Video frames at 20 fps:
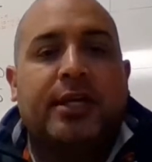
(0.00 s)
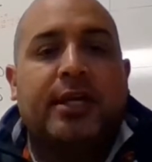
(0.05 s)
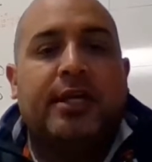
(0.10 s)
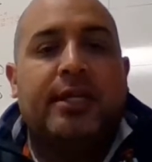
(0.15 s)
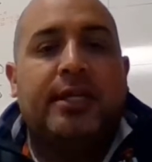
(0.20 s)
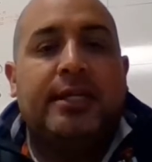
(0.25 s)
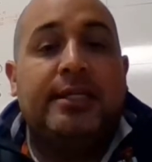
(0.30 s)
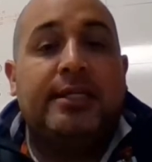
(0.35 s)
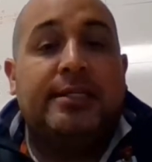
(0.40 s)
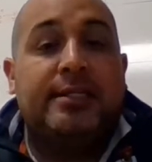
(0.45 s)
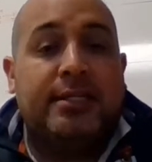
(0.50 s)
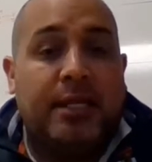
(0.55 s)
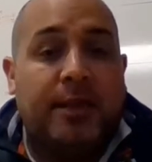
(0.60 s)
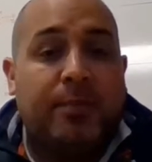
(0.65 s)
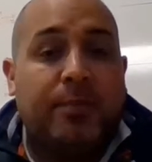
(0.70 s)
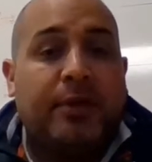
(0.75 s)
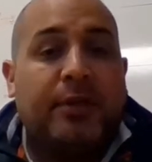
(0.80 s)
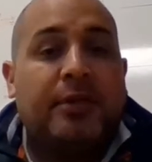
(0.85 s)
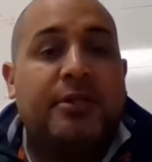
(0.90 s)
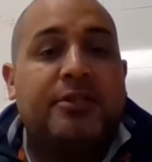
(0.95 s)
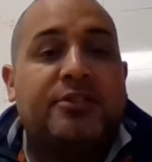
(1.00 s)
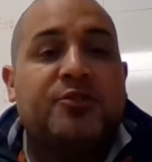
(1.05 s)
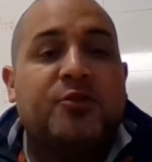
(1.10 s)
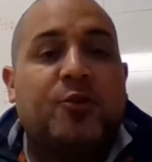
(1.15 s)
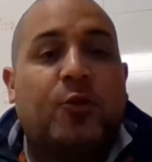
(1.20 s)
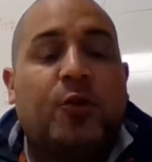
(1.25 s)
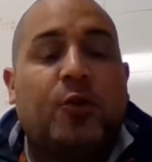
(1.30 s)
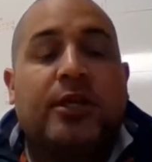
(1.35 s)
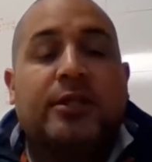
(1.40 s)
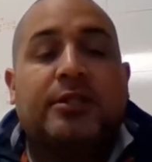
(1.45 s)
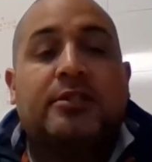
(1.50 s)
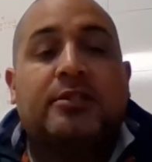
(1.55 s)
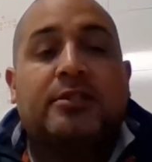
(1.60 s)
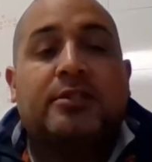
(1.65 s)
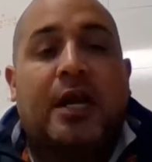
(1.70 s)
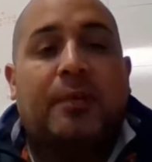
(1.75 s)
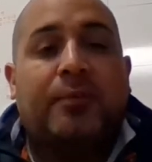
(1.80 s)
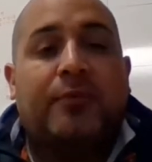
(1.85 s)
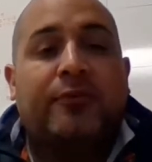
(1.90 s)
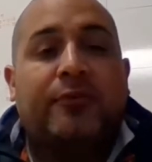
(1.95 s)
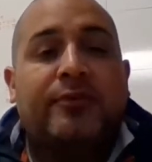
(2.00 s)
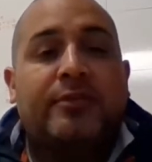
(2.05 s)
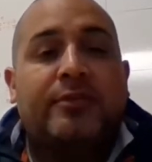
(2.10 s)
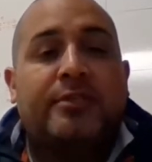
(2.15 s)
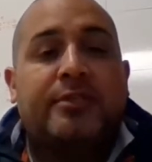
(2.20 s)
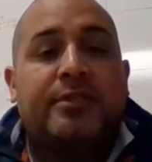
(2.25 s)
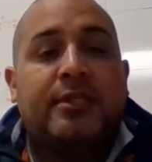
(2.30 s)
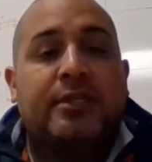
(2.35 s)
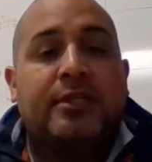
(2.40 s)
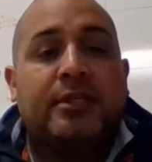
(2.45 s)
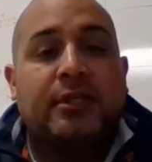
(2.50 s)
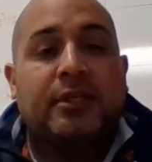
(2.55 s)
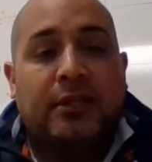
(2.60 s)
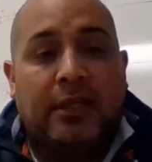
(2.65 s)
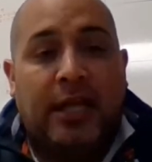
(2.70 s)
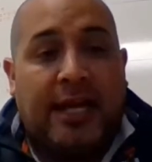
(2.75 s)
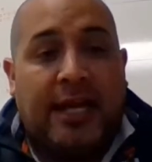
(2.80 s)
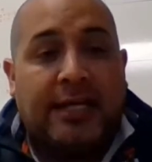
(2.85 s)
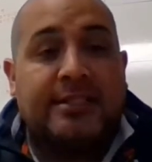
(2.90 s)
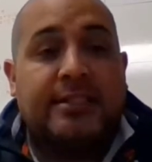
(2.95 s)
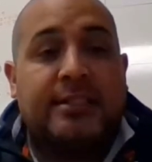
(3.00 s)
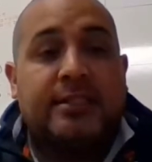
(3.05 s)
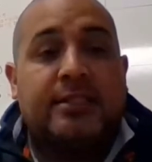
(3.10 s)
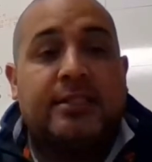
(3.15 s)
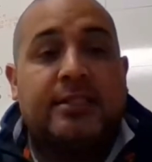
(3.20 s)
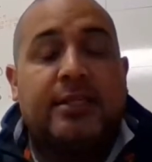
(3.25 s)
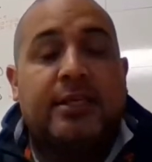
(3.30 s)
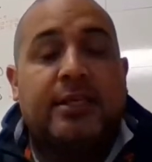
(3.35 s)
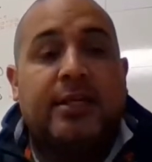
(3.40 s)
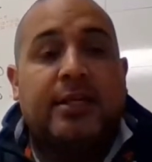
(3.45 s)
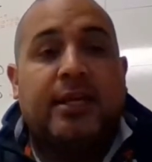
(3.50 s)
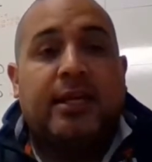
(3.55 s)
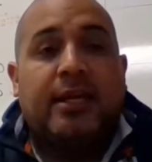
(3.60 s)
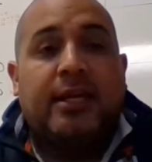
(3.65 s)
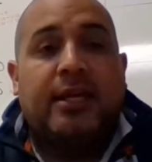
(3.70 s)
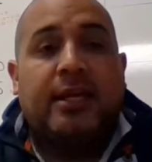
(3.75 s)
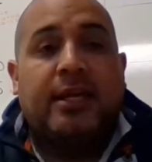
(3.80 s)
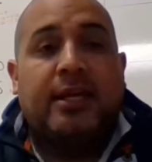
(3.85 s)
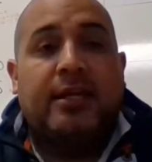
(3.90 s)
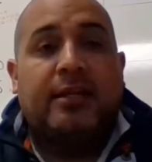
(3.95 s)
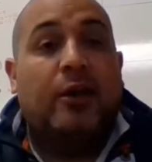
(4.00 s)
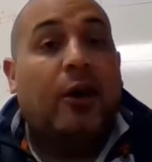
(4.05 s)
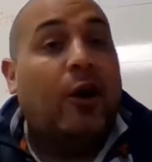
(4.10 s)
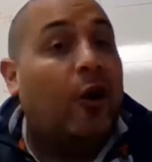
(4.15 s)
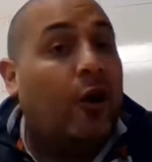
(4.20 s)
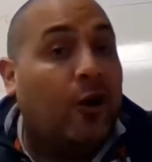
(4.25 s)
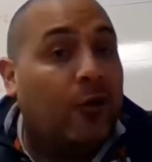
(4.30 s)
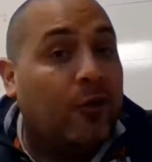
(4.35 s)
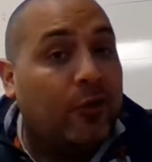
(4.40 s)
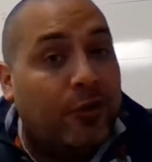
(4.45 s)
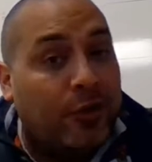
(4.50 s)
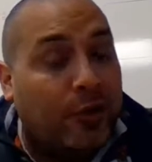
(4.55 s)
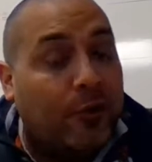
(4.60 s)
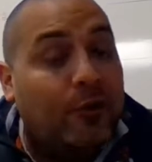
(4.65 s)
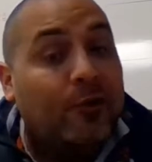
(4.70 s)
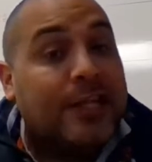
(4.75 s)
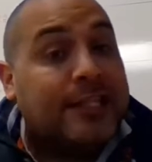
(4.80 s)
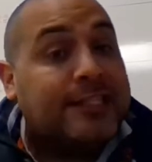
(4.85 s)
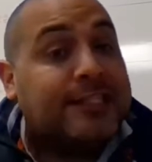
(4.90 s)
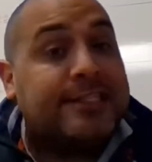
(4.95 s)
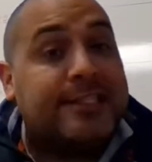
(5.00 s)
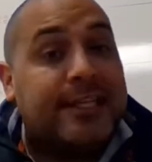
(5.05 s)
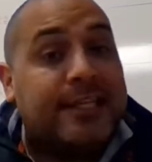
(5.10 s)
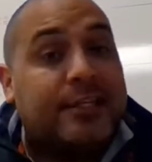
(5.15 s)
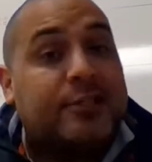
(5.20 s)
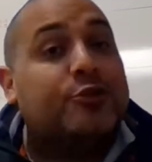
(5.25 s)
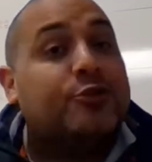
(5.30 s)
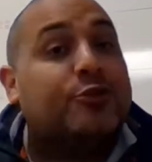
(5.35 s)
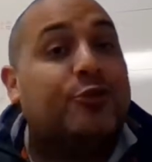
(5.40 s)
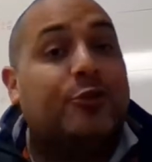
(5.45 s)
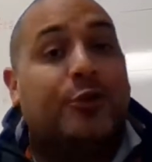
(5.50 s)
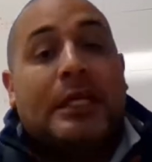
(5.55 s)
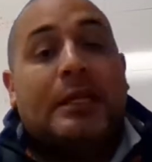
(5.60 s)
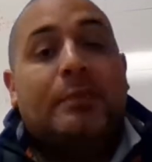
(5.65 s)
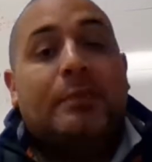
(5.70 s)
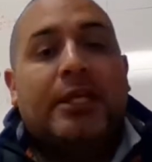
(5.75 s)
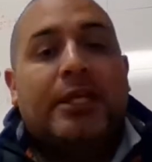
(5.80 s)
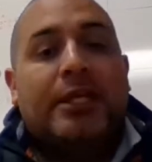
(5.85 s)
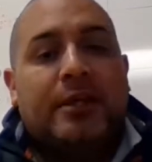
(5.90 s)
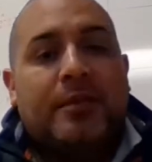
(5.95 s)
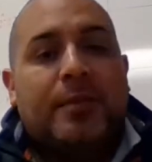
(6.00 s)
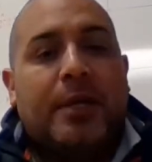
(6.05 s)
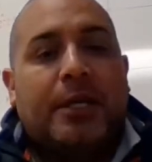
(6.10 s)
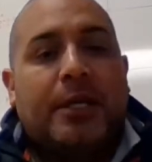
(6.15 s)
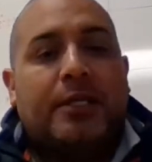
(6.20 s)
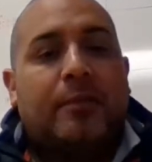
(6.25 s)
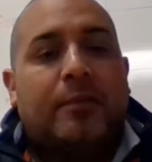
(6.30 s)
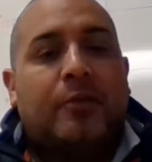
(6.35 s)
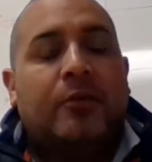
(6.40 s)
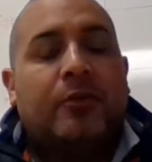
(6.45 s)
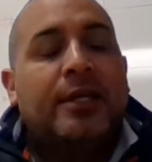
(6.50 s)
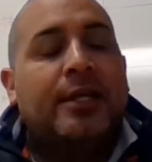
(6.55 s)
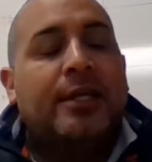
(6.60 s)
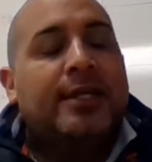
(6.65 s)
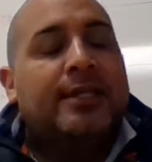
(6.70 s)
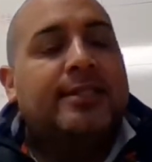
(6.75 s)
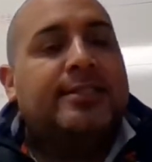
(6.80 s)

and he typically scored at the top of his classes and although that's extremely commendable,